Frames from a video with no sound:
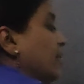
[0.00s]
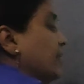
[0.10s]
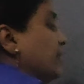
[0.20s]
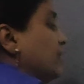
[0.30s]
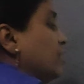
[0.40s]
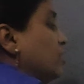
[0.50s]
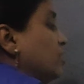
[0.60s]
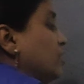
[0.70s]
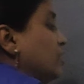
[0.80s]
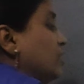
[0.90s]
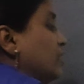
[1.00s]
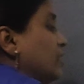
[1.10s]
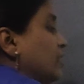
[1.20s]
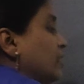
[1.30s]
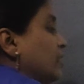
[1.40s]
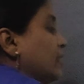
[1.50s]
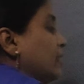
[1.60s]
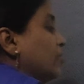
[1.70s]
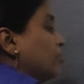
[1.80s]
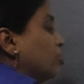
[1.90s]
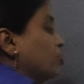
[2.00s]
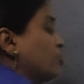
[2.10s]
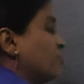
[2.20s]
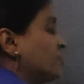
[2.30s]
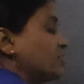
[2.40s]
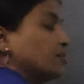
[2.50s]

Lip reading: Then the portion which is